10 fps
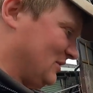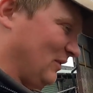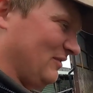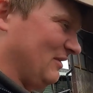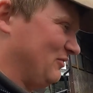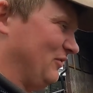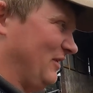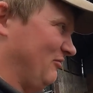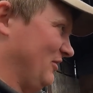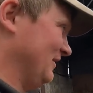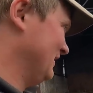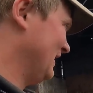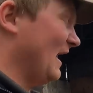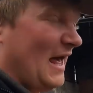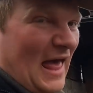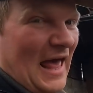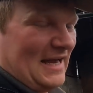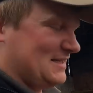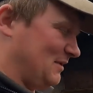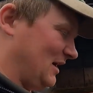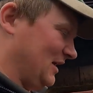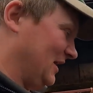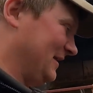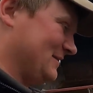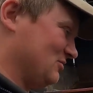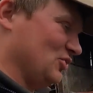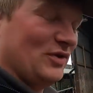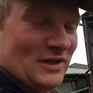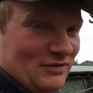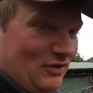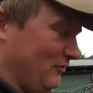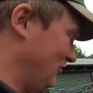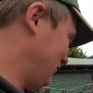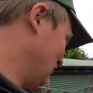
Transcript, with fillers: and we've lived with it for X amount of years. I'm sure we can live it for